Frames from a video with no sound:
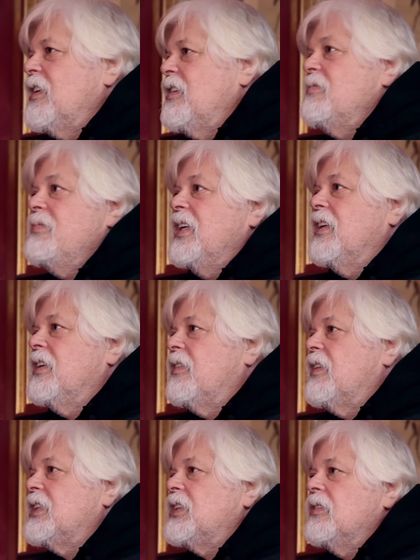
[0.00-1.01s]
and in the middle of the
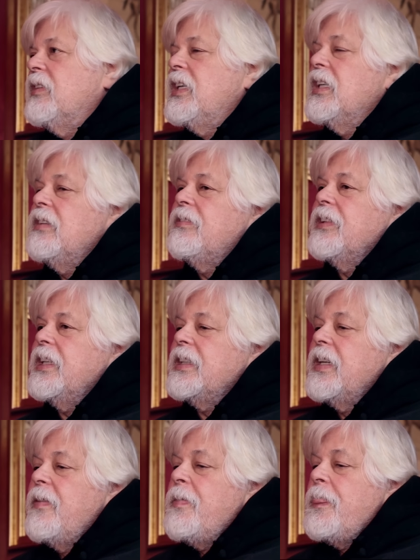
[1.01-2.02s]
Russian whaling
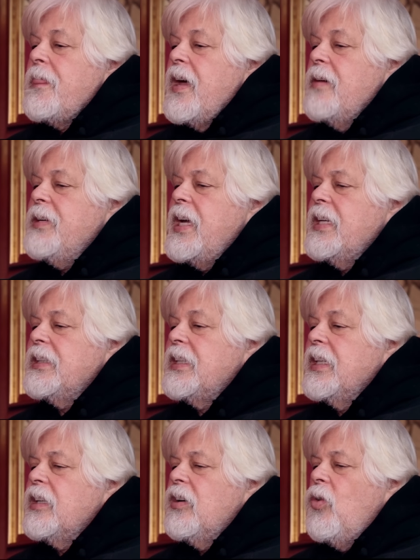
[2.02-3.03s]
fleet, I began to
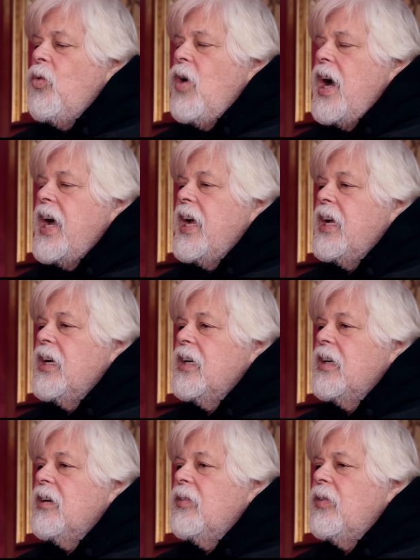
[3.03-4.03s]
think, why
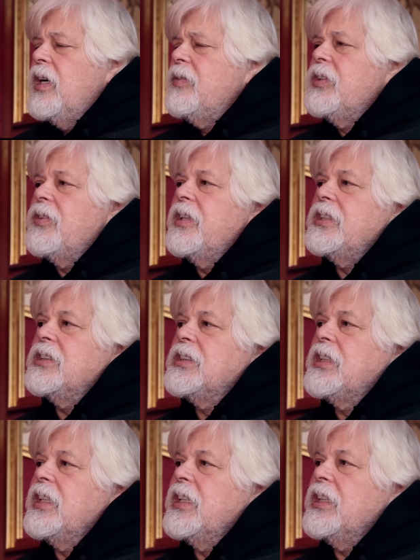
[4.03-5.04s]
were the
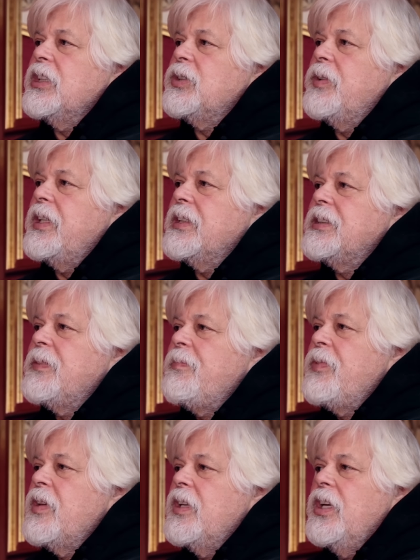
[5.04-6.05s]
Russians killing these whales?
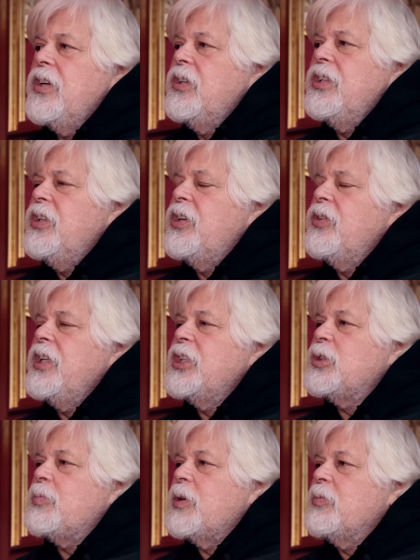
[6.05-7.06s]
You don't
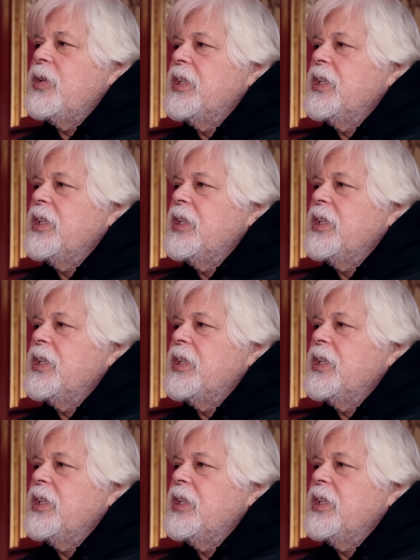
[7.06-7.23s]
eat sperm